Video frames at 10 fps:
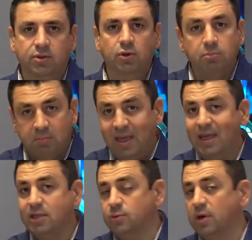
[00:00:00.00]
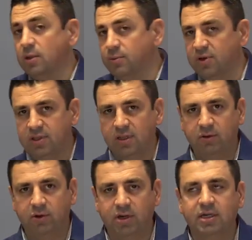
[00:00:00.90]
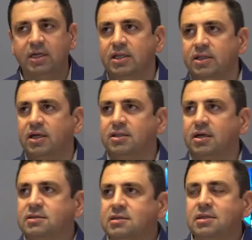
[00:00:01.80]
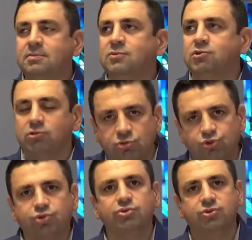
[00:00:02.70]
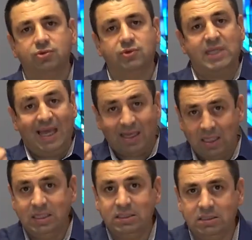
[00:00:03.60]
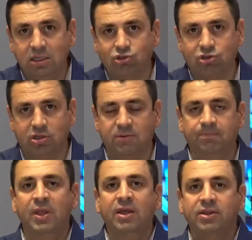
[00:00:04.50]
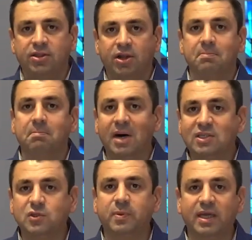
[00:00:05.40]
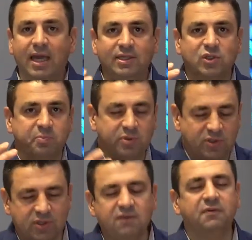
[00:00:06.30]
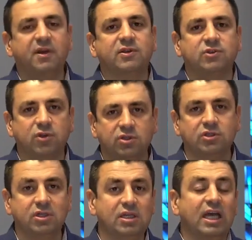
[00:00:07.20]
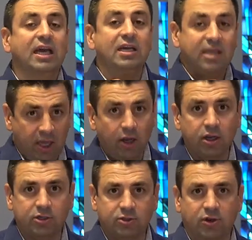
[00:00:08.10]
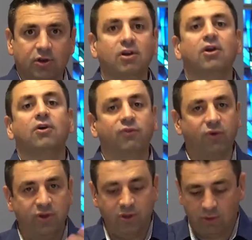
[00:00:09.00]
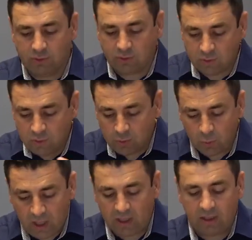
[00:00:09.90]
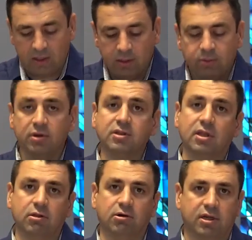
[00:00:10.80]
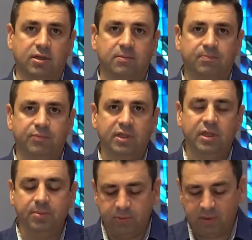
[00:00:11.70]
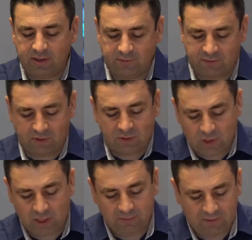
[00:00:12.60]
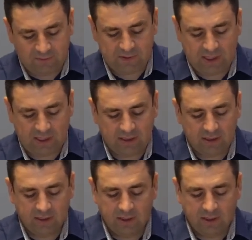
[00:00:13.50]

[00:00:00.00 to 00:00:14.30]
Who may dwell with the Lord. That seems to introduce a condition that there must be a specific certain character for you to dwell with the Lord. Let me read it for you. Psalm 15.